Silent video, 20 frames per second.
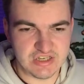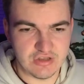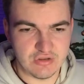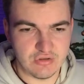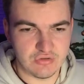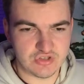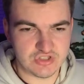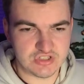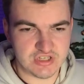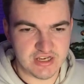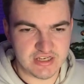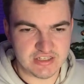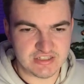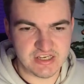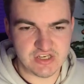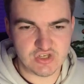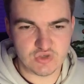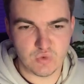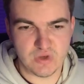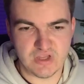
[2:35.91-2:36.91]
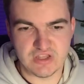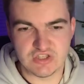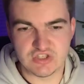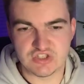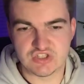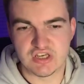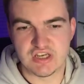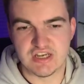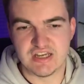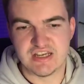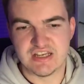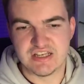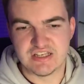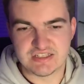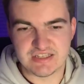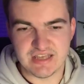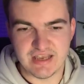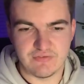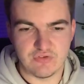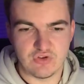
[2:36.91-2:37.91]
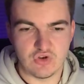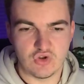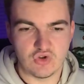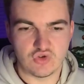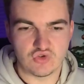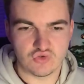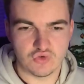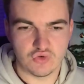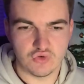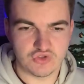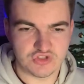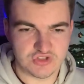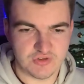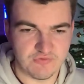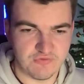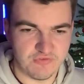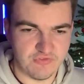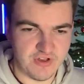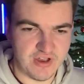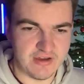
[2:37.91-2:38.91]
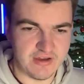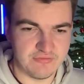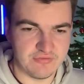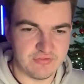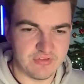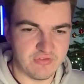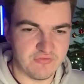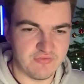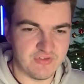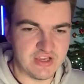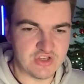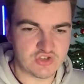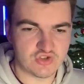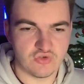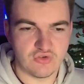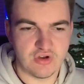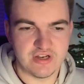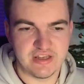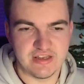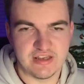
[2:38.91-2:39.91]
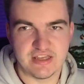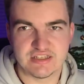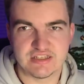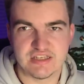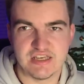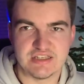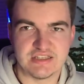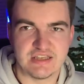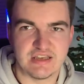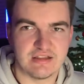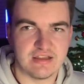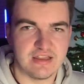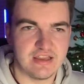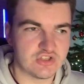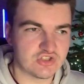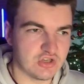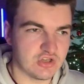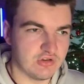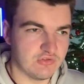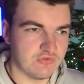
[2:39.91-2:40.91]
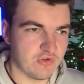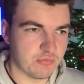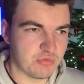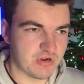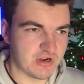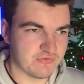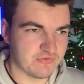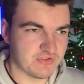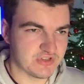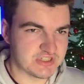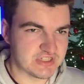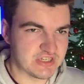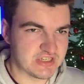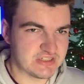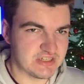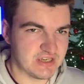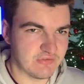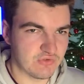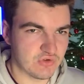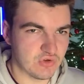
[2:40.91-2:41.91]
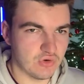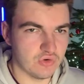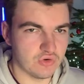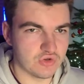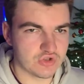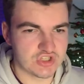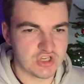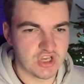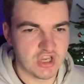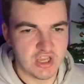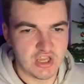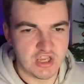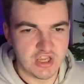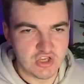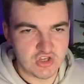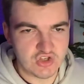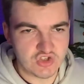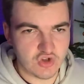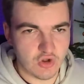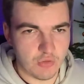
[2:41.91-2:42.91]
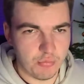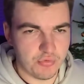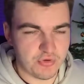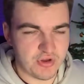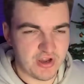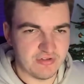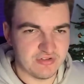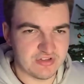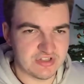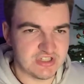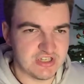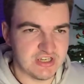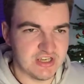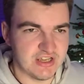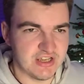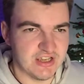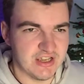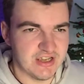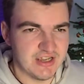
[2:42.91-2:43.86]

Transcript: It looks like 6 wins, 7 draws and 5 defeats already this season in League Two for Bradford City, of course. Stockport County,